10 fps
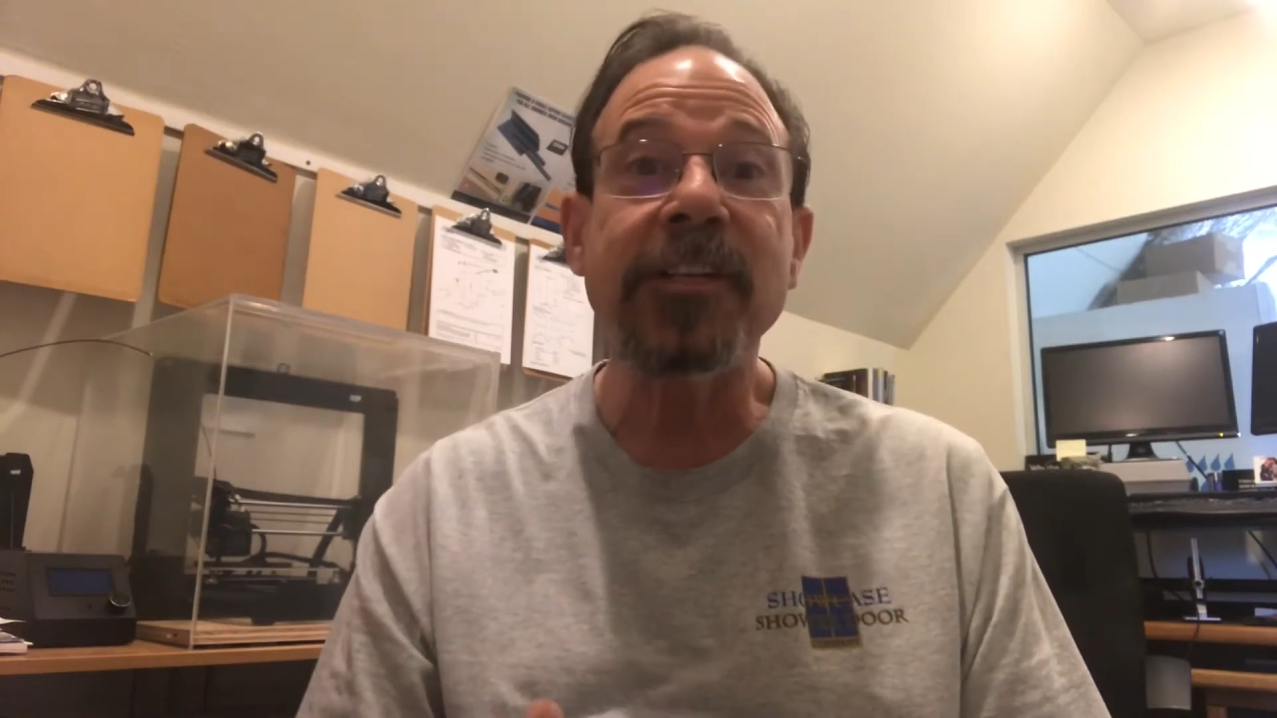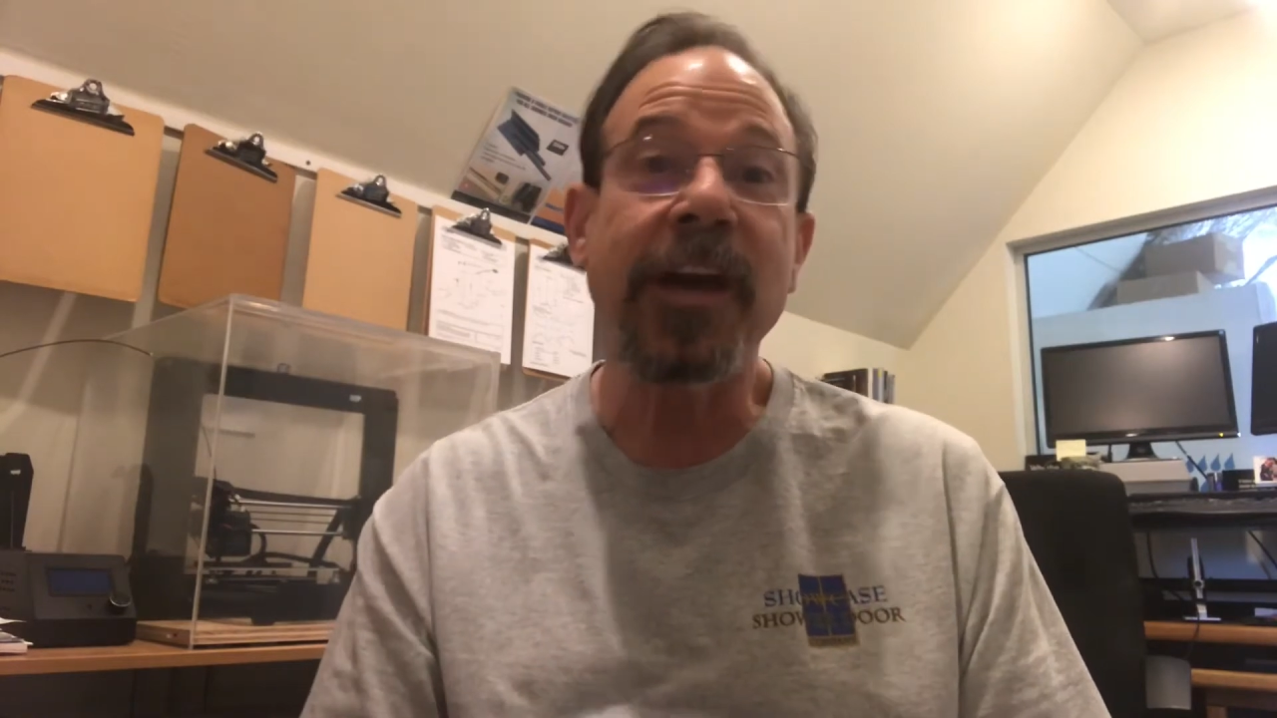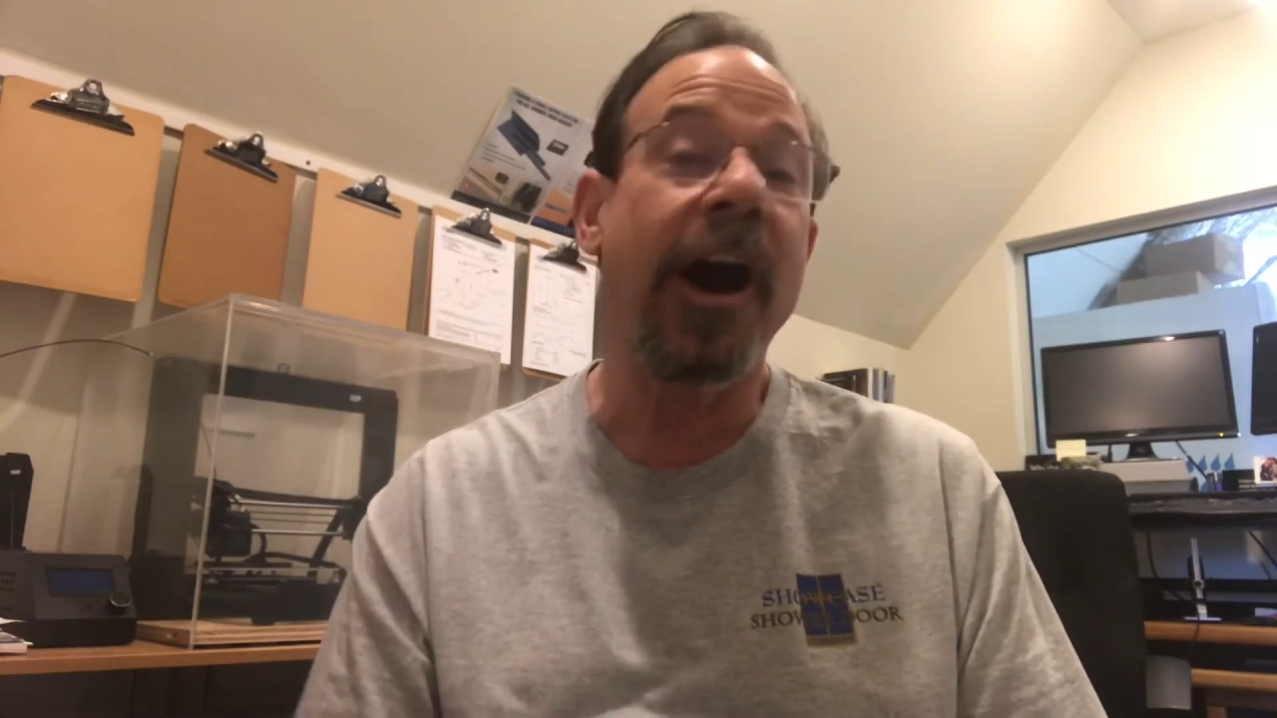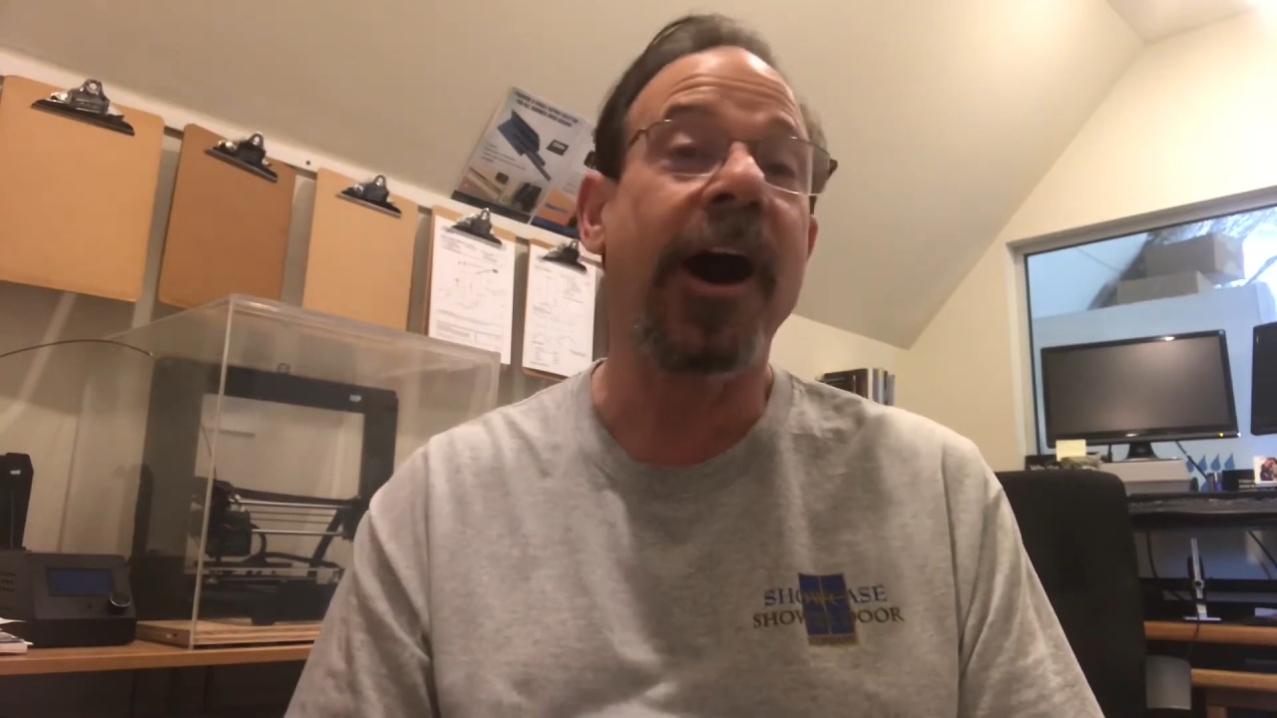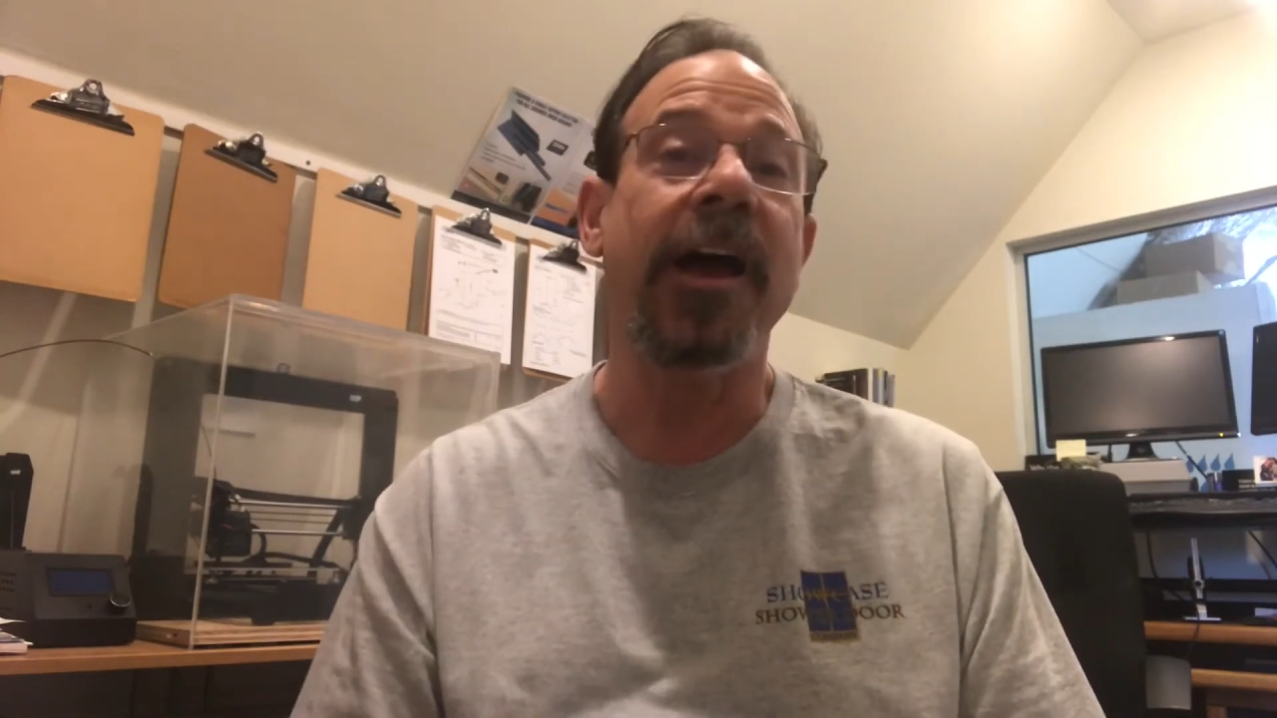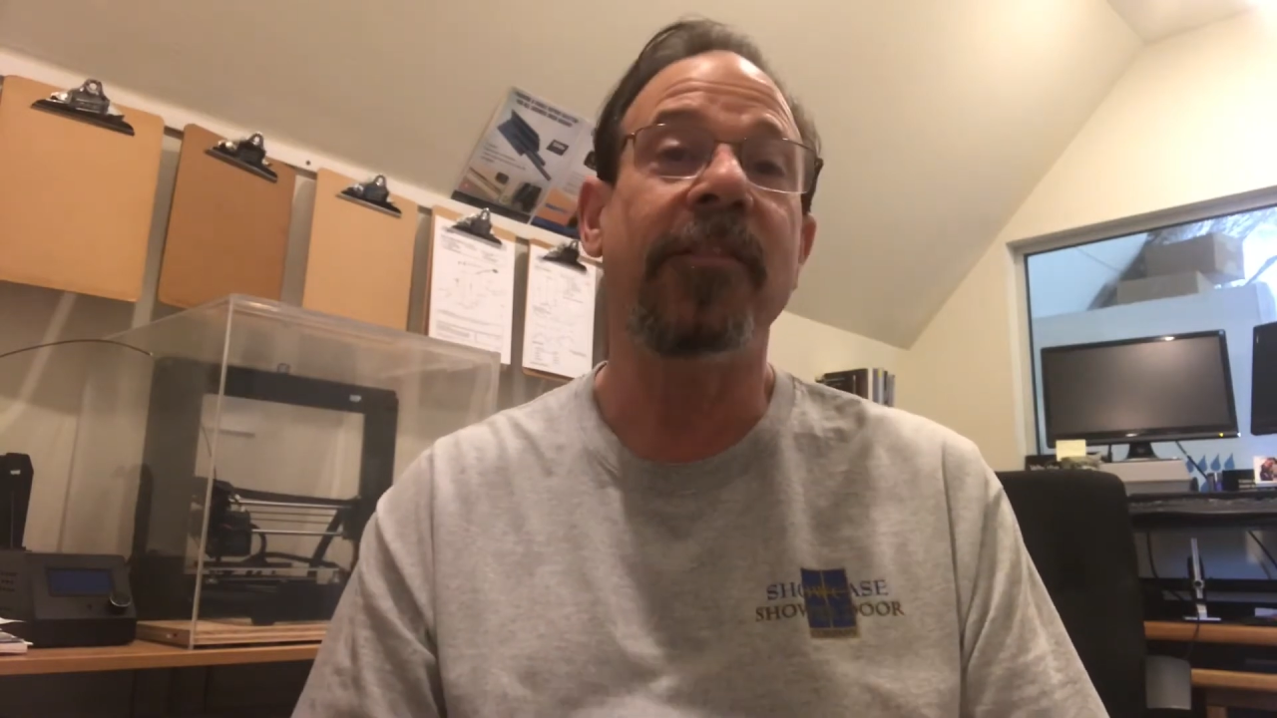guy